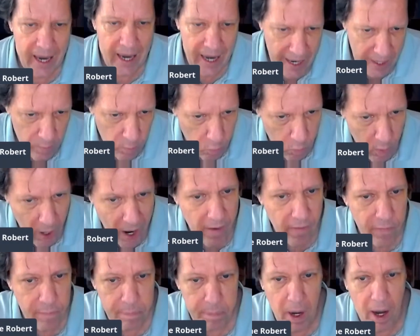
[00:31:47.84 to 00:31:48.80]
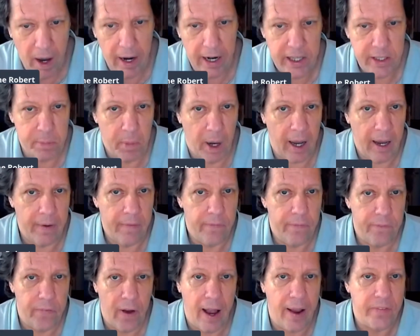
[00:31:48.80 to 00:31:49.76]
And Ralph buys my
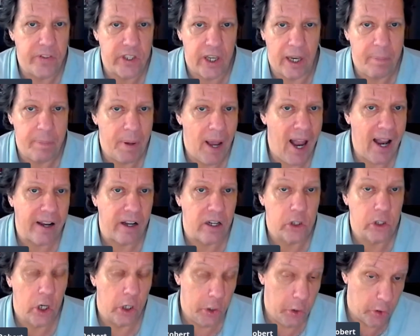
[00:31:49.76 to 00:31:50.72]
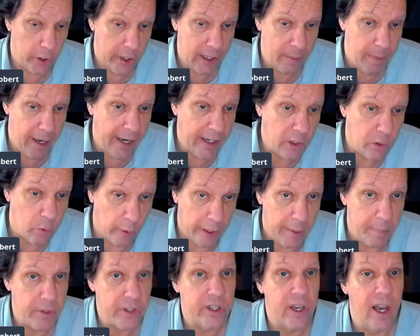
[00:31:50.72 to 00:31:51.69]
five site package. You're going to make
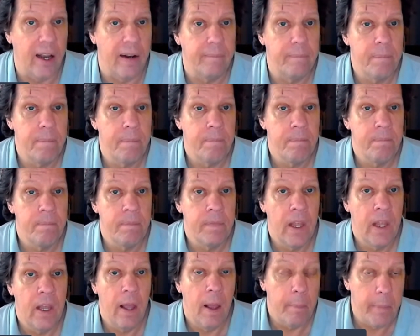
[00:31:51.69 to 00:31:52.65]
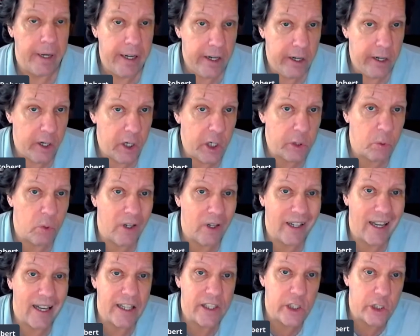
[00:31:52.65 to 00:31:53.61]
20%. But here's where it
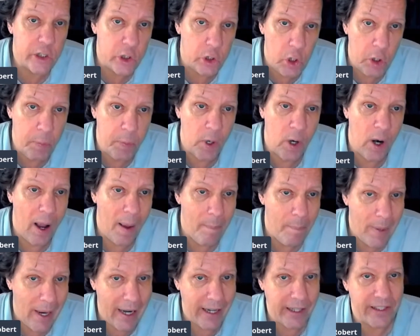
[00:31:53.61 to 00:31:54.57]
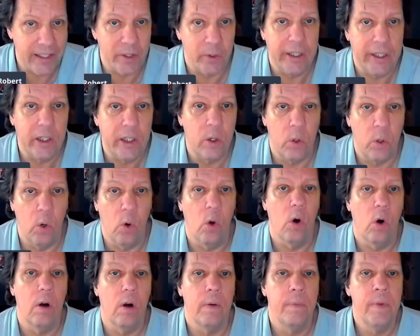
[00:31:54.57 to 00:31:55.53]
gets super amazingly
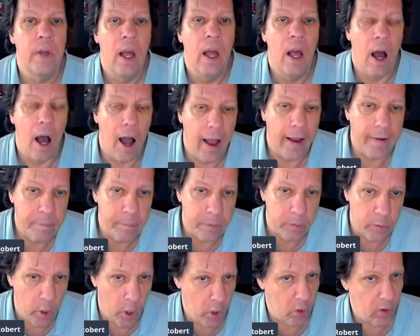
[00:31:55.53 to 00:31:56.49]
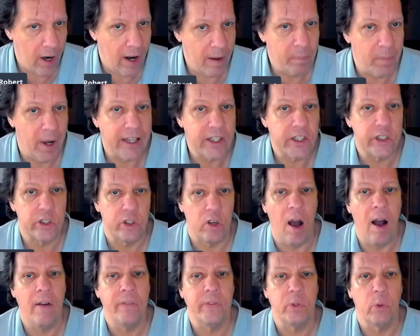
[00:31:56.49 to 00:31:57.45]
cool. I program my
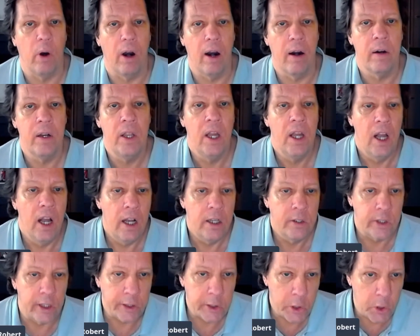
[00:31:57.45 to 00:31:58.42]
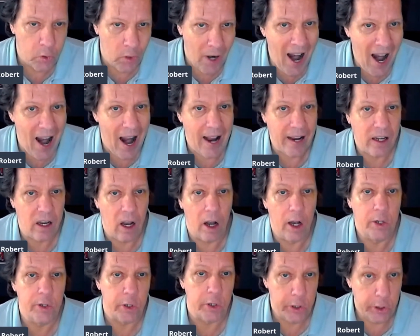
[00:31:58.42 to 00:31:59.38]
software to track
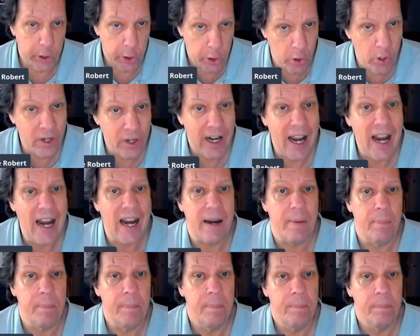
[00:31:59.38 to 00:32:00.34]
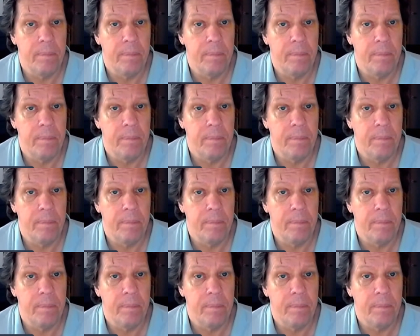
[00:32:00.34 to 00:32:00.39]
under your name